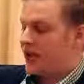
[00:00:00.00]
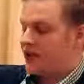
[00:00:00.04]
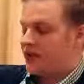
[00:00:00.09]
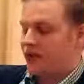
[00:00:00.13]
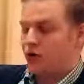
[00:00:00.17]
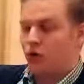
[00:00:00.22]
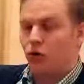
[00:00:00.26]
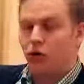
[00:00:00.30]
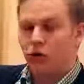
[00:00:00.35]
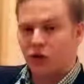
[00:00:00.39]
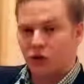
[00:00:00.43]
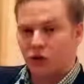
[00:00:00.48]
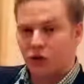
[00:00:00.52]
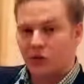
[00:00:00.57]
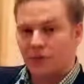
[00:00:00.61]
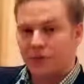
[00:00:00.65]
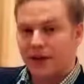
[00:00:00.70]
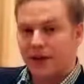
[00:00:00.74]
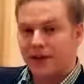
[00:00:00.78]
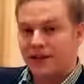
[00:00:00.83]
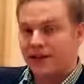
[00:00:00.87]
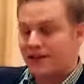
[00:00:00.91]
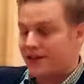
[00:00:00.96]
It's a quad-core
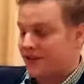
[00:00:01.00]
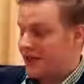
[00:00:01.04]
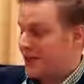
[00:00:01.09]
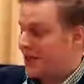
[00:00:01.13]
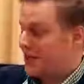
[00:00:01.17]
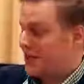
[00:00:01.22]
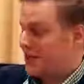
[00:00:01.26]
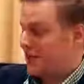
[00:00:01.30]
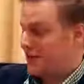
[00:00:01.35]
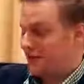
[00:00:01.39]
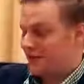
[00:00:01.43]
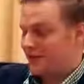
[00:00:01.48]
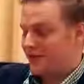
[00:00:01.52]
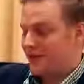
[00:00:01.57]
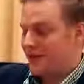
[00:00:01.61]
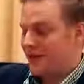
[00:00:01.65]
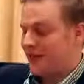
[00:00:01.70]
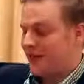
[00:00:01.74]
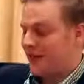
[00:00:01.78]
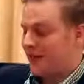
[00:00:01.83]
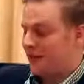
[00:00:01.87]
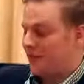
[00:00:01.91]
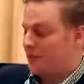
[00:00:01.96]
beast. It should
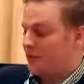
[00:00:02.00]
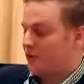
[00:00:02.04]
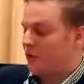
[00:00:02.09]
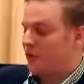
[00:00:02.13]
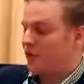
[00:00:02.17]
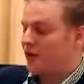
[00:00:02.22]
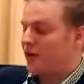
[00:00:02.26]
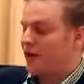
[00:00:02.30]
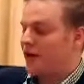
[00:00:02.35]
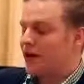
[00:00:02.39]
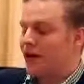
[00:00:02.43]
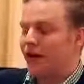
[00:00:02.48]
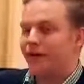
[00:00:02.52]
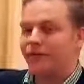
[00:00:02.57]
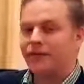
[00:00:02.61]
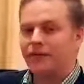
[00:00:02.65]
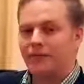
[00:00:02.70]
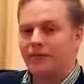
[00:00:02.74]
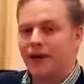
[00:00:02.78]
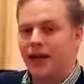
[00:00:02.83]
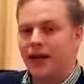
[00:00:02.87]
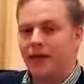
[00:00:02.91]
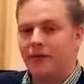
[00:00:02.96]
be more than enough
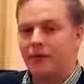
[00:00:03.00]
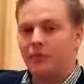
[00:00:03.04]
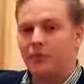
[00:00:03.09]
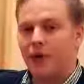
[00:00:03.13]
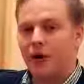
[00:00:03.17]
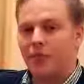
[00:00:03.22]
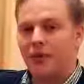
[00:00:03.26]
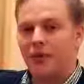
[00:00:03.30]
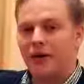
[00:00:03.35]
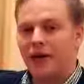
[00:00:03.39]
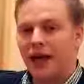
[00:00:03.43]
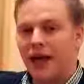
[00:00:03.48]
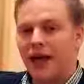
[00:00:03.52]
to play mobile